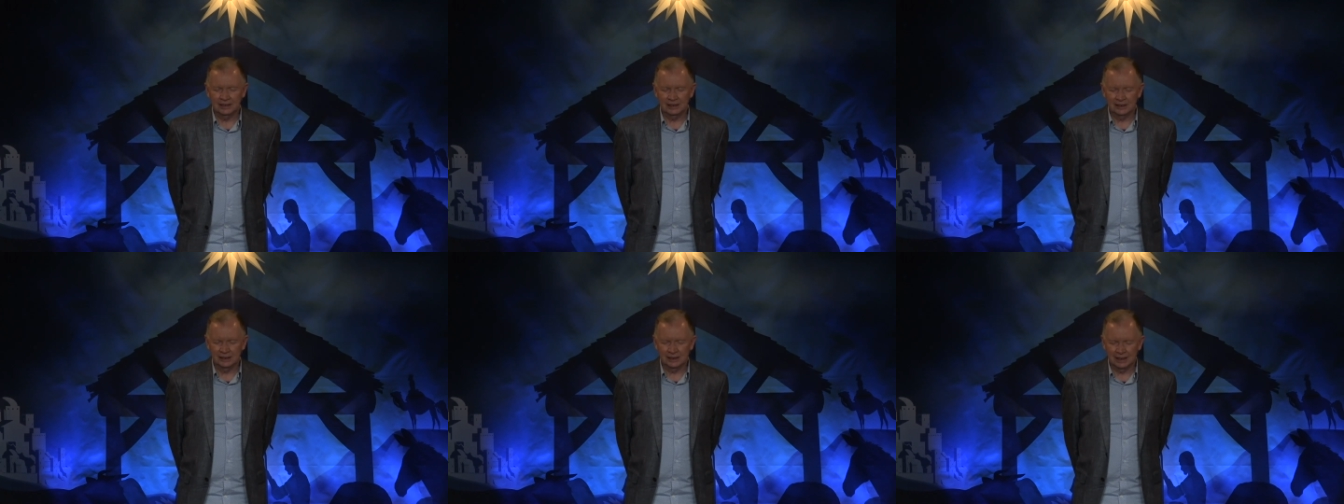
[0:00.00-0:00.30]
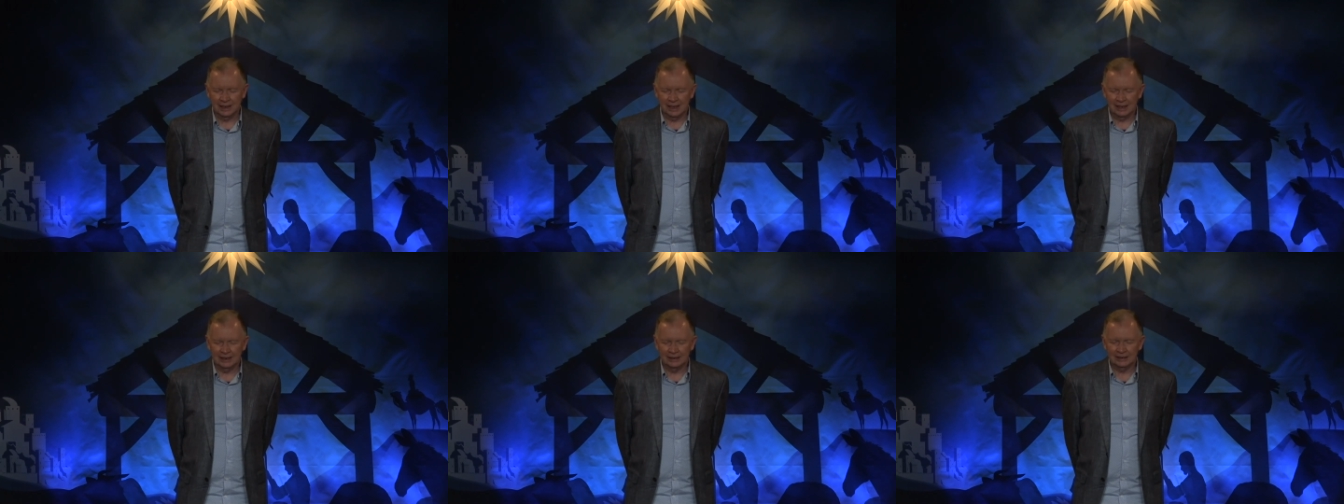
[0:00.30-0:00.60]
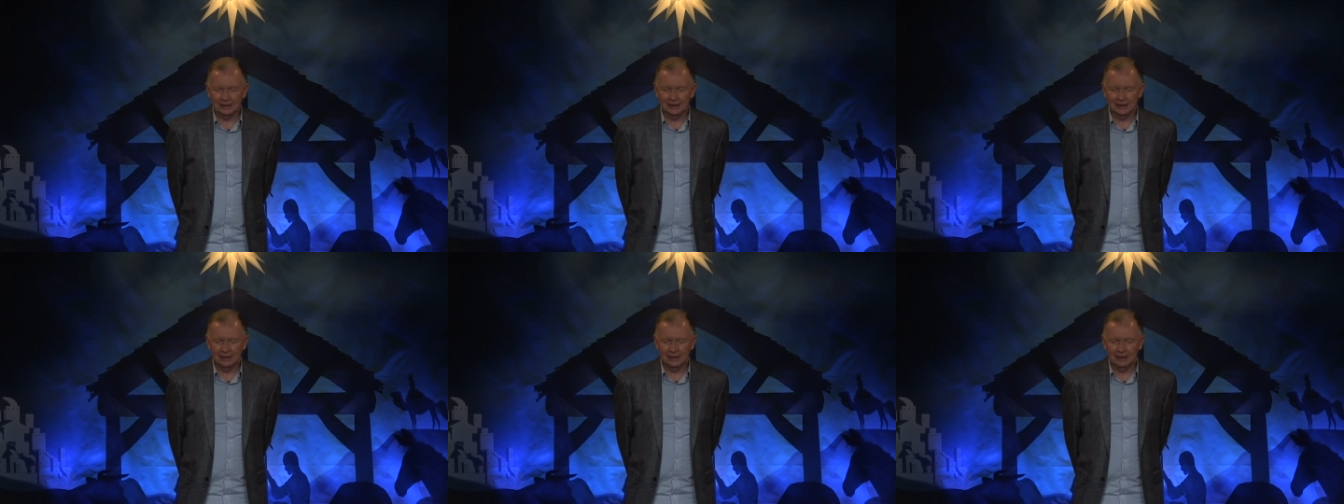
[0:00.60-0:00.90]

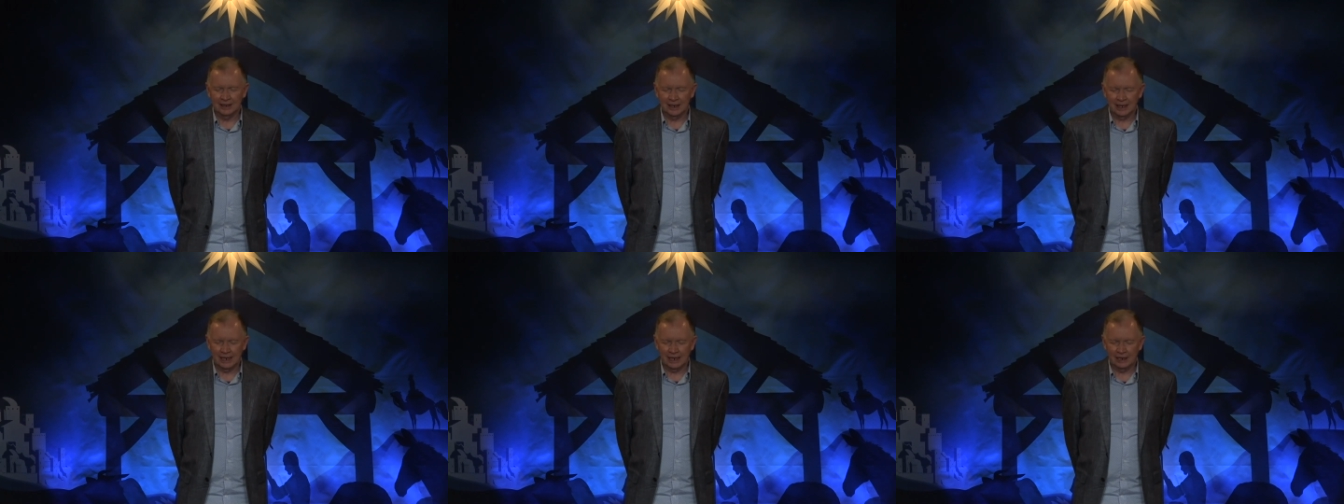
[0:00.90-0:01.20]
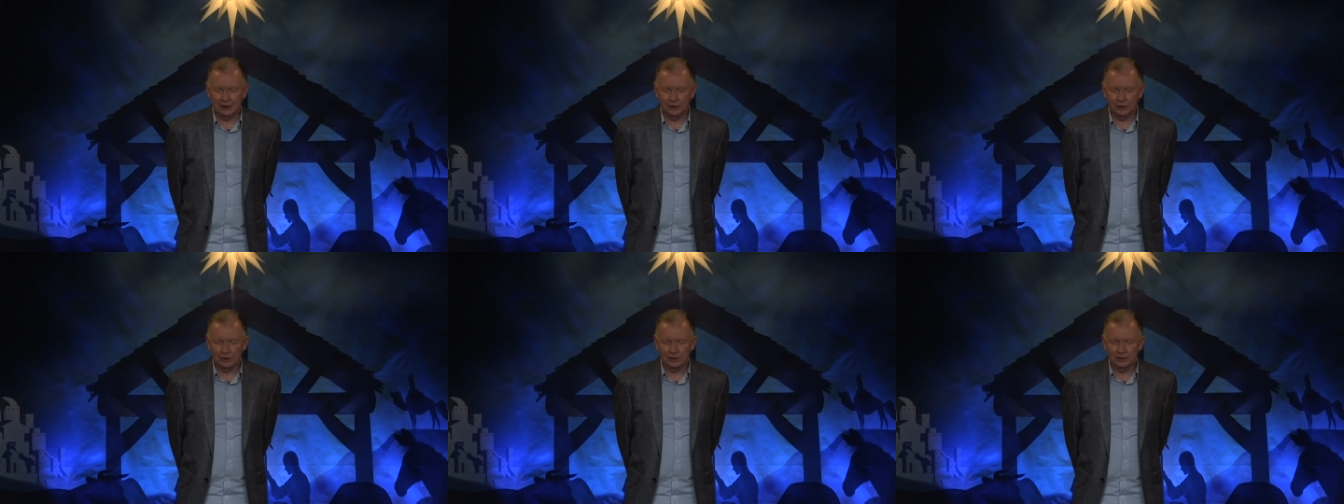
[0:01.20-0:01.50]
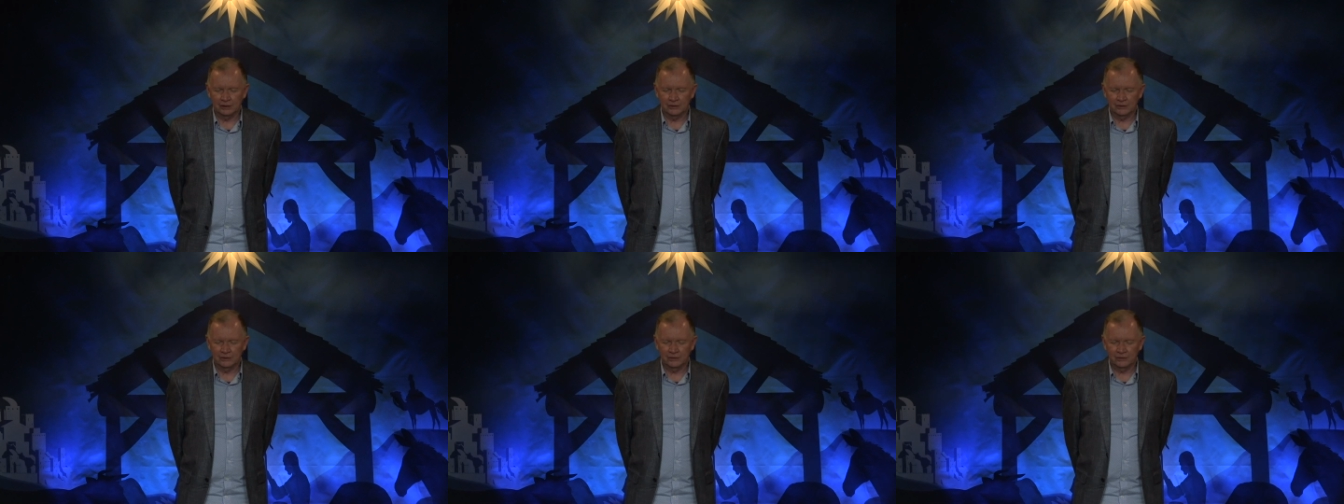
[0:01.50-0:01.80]
like
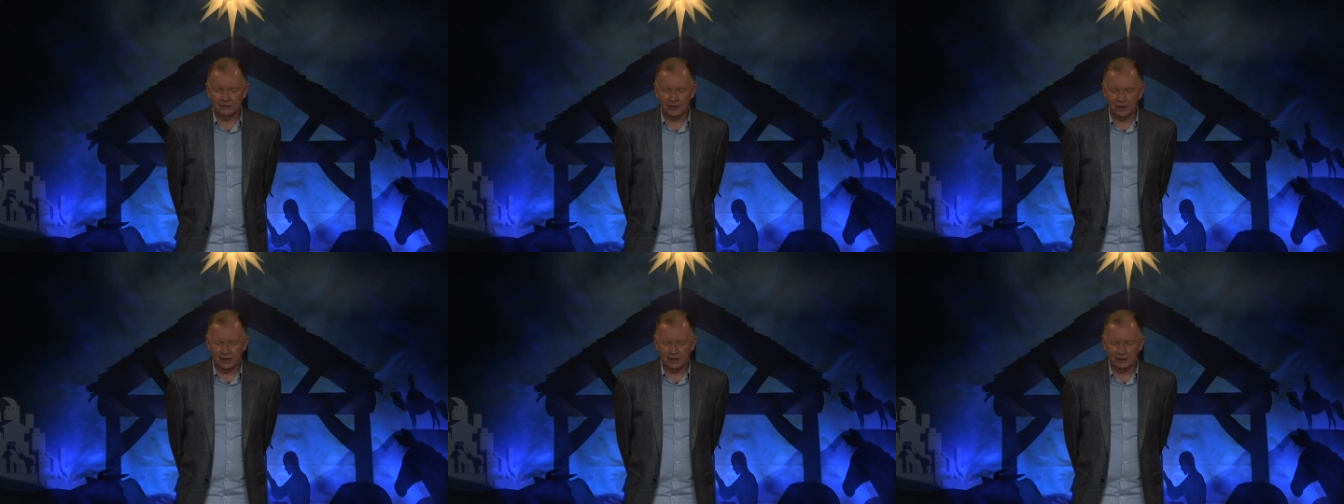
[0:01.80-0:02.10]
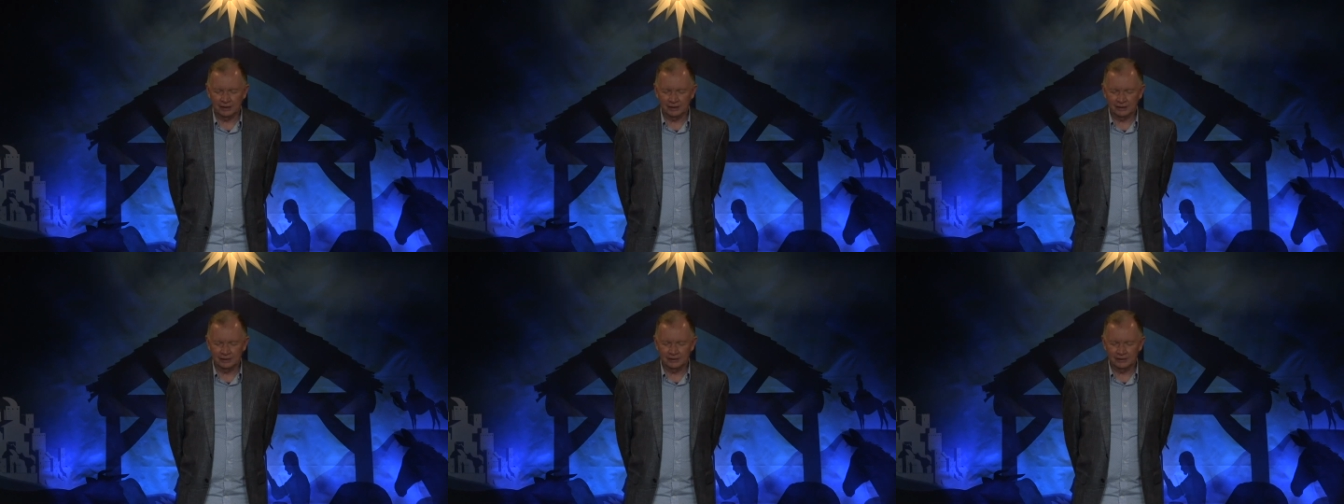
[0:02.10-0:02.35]
our Father